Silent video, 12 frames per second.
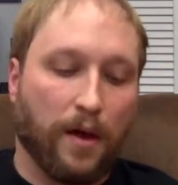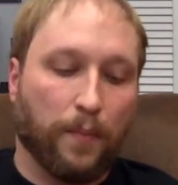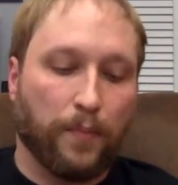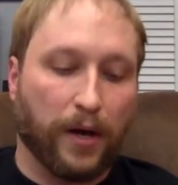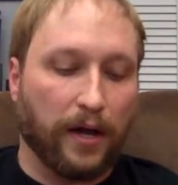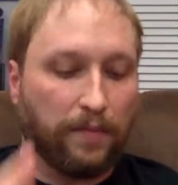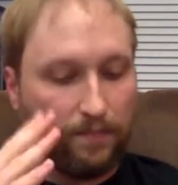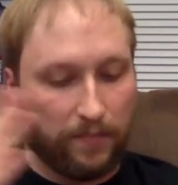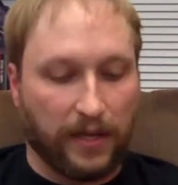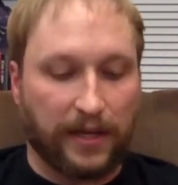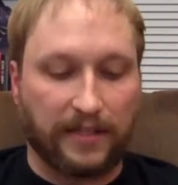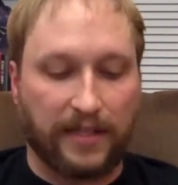But,
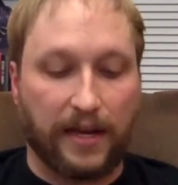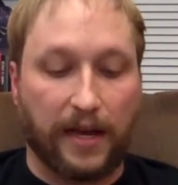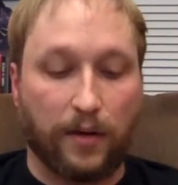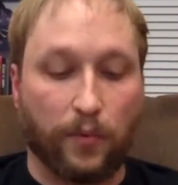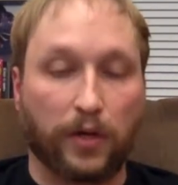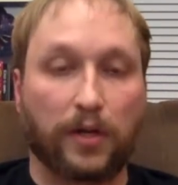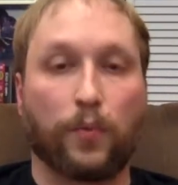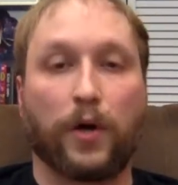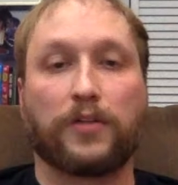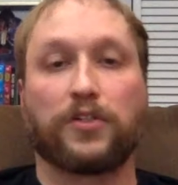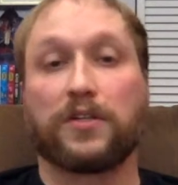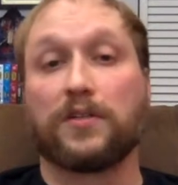like I said, anyone can
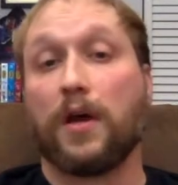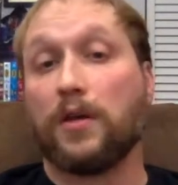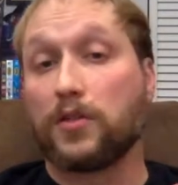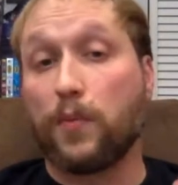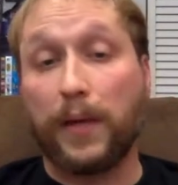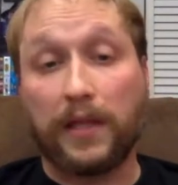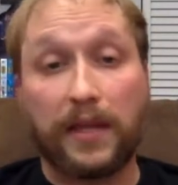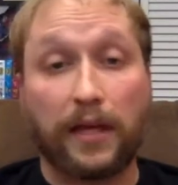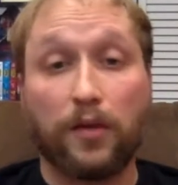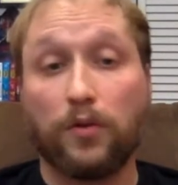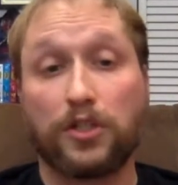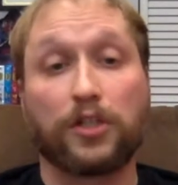watch this. So big thank
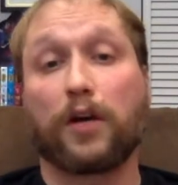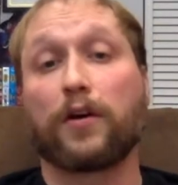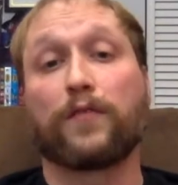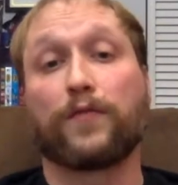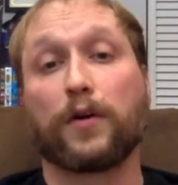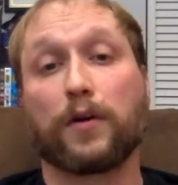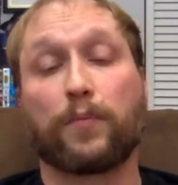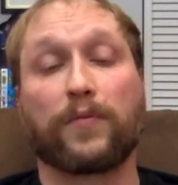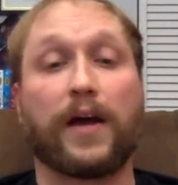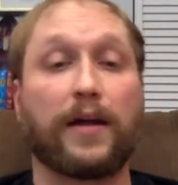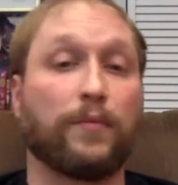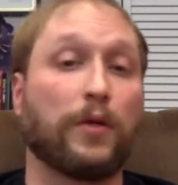you to Shudder for
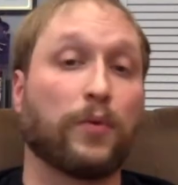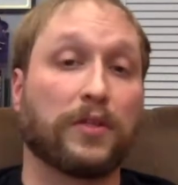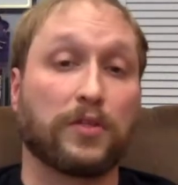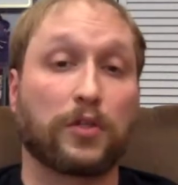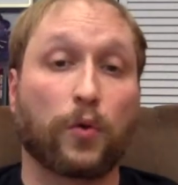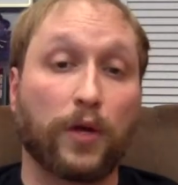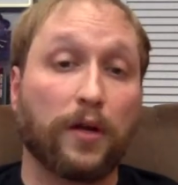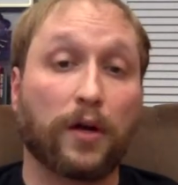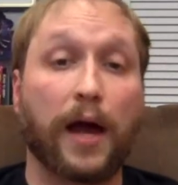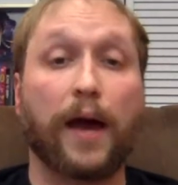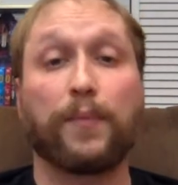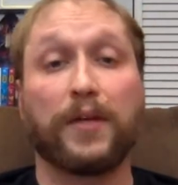providing me with a screener
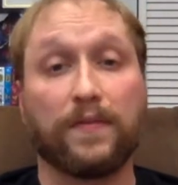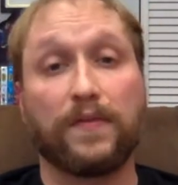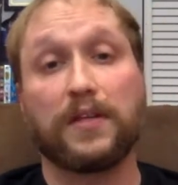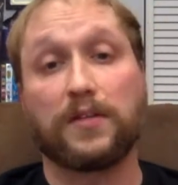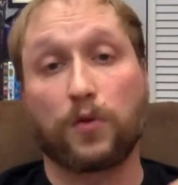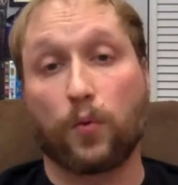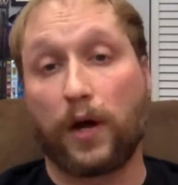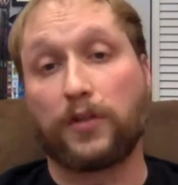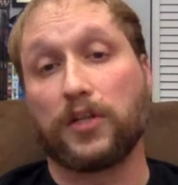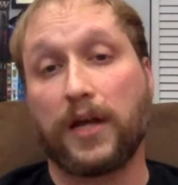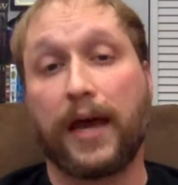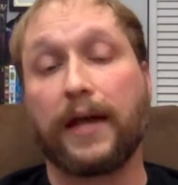copy of this to
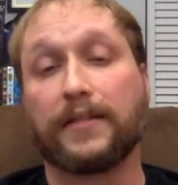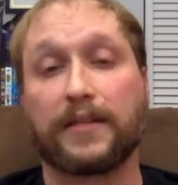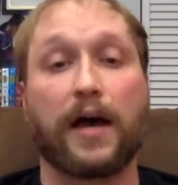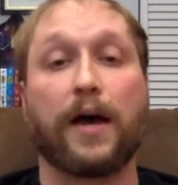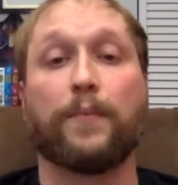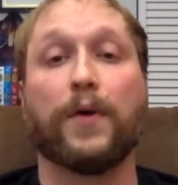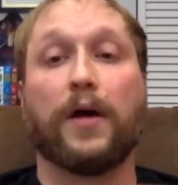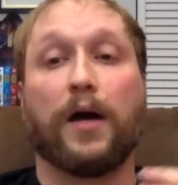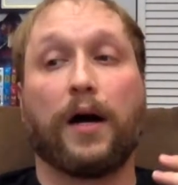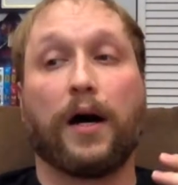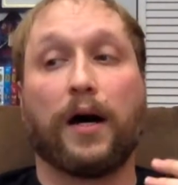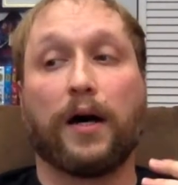watch it ahead of time.
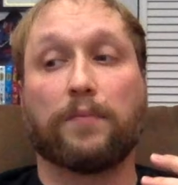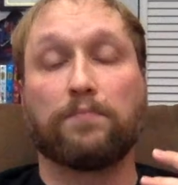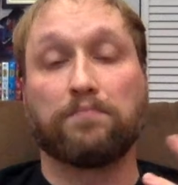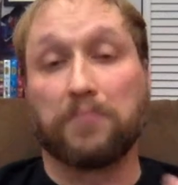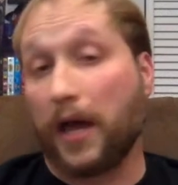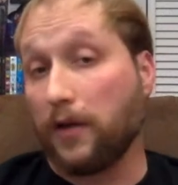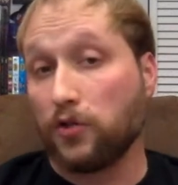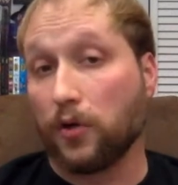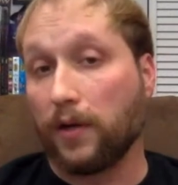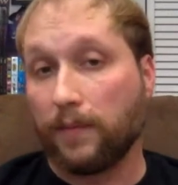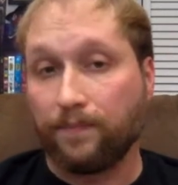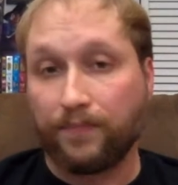I
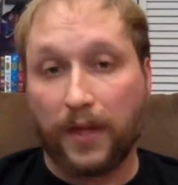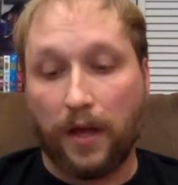enjoyed it.